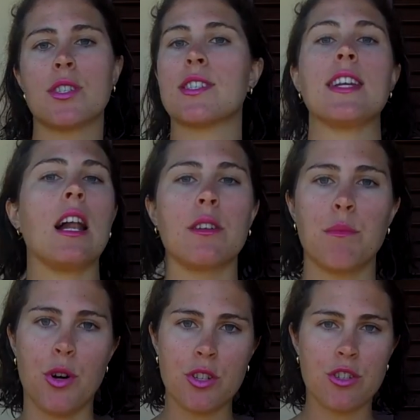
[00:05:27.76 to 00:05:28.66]

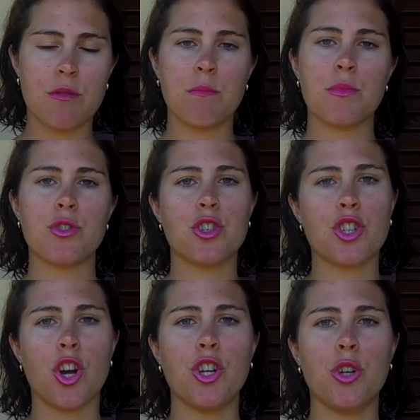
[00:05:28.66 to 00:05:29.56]
Stellenbosch, to
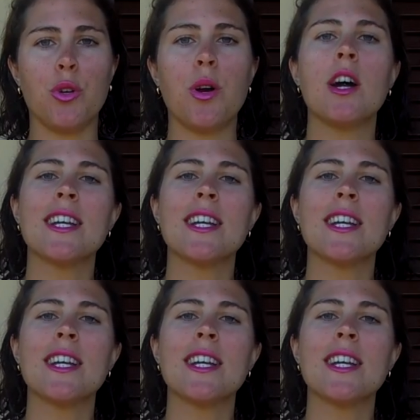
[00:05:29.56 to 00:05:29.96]
show you